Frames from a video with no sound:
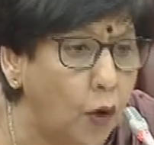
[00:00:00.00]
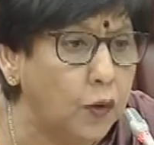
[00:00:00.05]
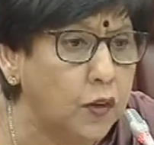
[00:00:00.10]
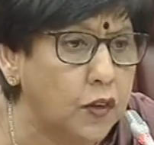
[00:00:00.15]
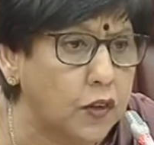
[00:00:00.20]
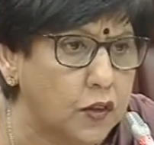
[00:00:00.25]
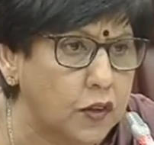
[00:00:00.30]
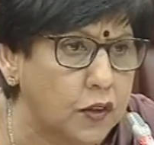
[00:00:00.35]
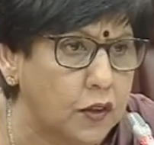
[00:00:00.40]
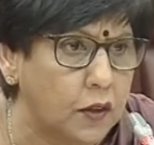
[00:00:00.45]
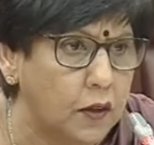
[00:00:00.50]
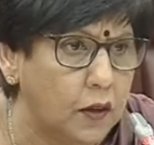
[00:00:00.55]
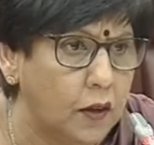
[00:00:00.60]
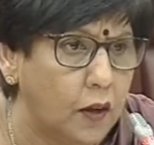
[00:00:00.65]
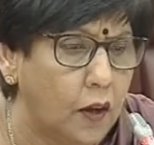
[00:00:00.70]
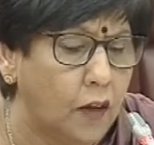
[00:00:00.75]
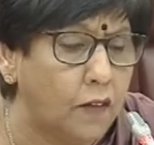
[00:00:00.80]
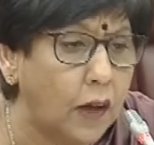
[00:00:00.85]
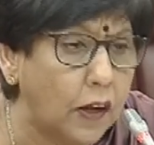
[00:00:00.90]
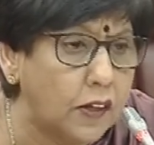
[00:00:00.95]
the
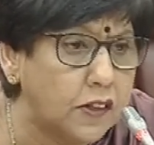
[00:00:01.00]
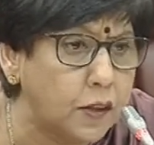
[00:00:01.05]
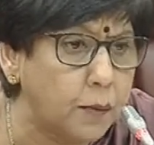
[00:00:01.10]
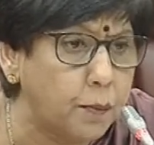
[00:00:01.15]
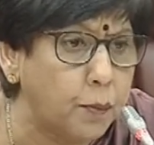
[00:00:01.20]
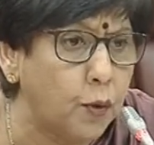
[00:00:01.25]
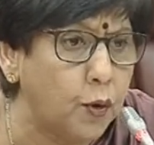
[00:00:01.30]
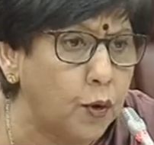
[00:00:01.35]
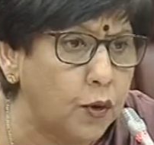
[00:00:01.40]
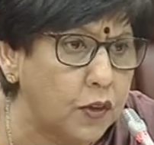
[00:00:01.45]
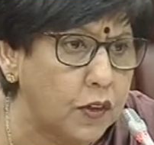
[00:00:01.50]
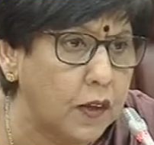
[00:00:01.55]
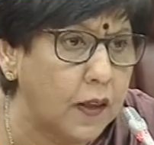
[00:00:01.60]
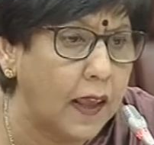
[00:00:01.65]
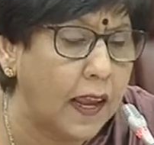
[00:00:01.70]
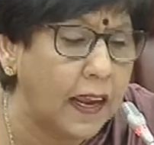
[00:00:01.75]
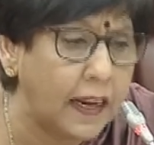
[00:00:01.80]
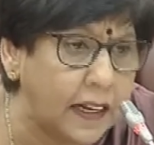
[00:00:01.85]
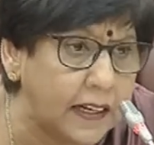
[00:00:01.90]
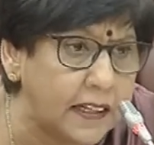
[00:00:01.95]
most of our
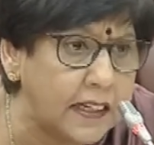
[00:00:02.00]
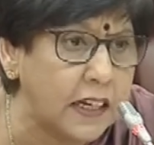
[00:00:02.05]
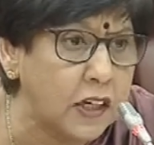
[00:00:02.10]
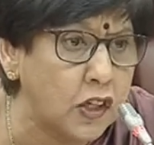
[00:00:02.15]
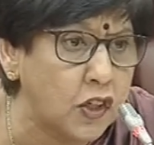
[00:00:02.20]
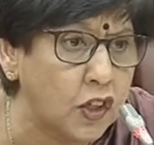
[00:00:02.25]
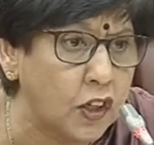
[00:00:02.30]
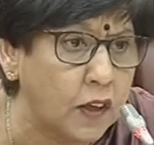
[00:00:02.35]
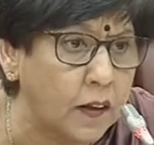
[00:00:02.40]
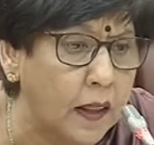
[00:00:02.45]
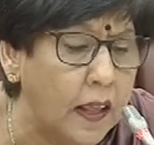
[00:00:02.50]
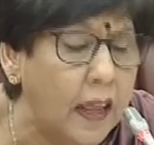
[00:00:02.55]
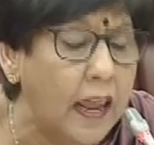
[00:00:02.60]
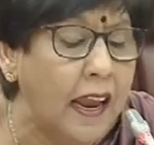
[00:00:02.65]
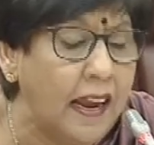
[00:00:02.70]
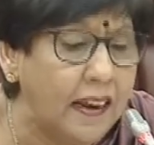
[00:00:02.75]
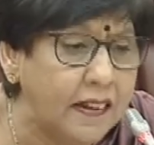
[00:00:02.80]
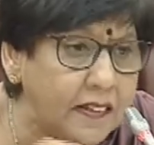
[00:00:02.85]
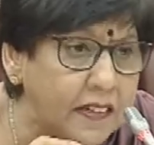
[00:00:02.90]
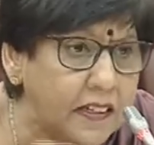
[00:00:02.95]
support and
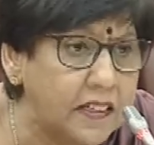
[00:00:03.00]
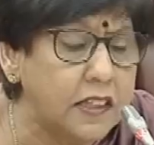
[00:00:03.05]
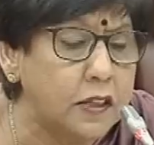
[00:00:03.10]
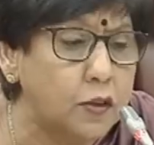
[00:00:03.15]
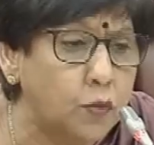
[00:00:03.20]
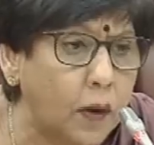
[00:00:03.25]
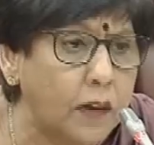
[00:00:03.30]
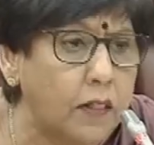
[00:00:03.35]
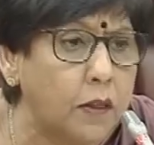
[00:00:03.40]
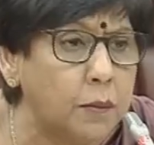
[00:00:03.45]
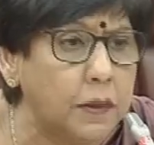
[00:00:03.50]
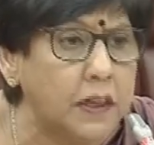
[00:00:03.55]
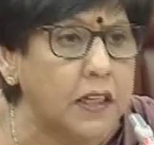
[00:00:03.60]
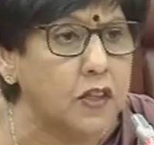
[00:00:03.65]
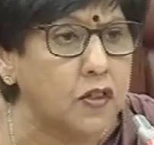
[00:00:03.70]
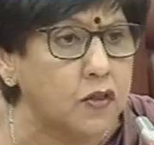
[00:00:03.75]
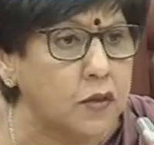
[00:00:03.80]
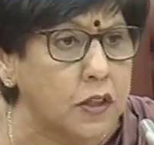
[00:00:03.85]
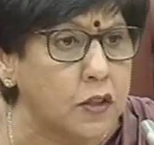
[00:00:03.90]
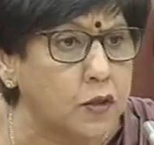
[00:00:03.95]
attention. And this is
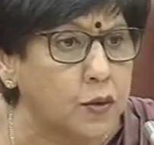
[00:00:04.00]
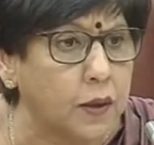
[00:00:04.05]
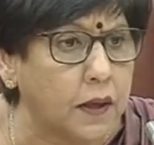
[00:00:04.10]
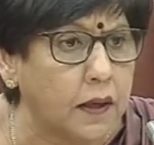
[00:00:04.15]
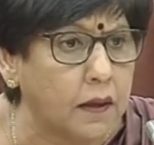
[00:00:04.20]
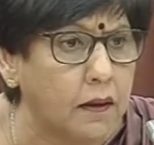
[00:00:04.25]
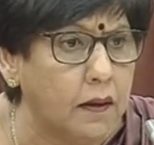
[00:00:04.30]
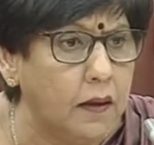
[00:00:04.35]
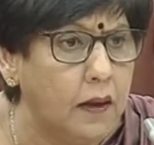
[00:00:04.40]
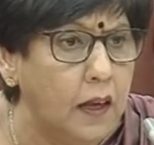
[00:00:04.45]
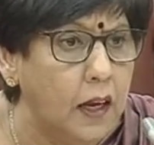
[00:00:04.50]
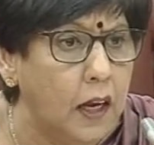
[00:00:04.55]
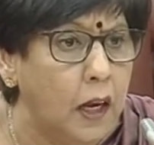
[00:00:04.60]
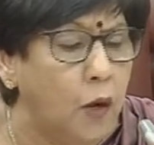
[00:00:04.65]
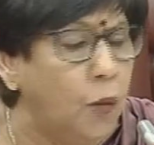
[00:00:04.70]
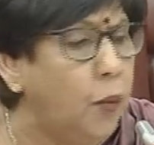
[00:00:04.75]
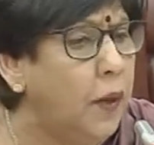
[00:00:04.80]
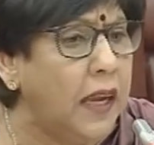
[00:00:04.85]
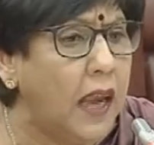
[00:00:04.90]
what the ministry is doing.